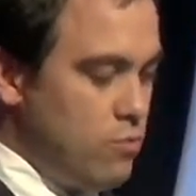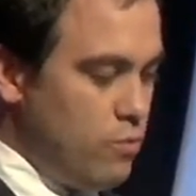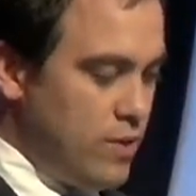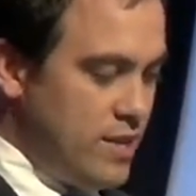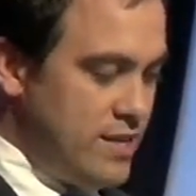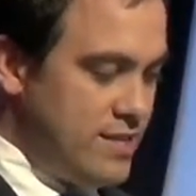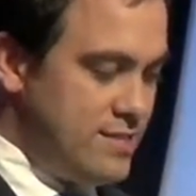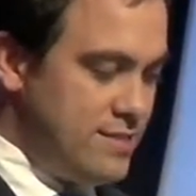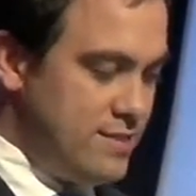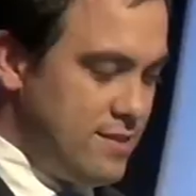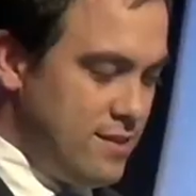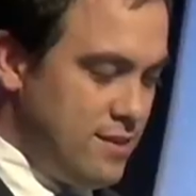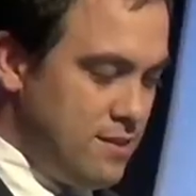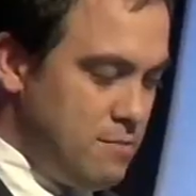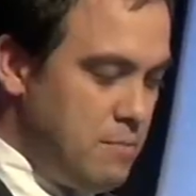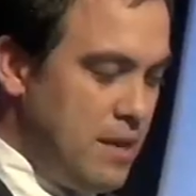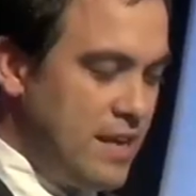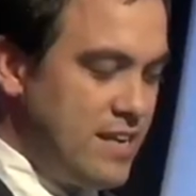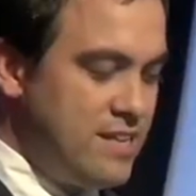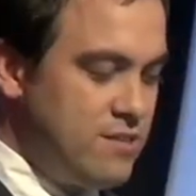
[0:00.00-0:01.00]
was
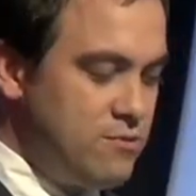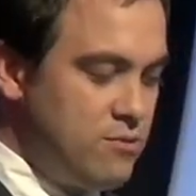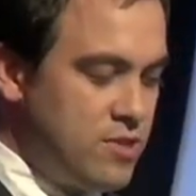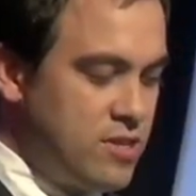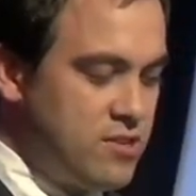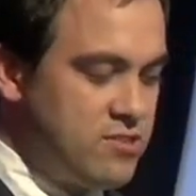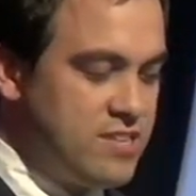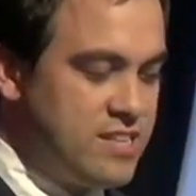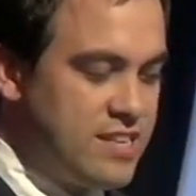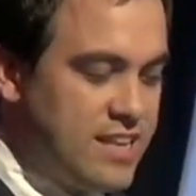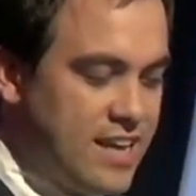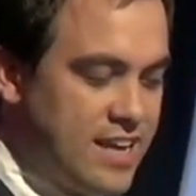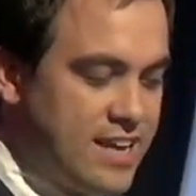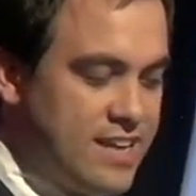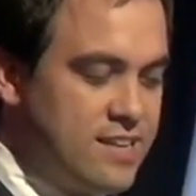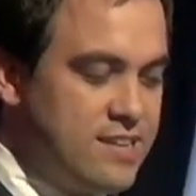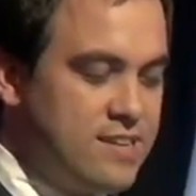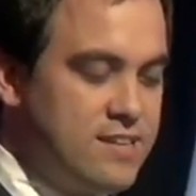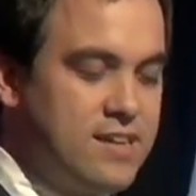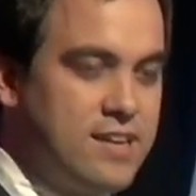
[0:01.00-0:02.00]
back in
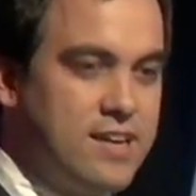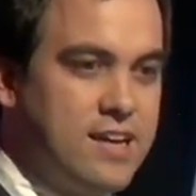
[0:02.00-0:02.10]
2009,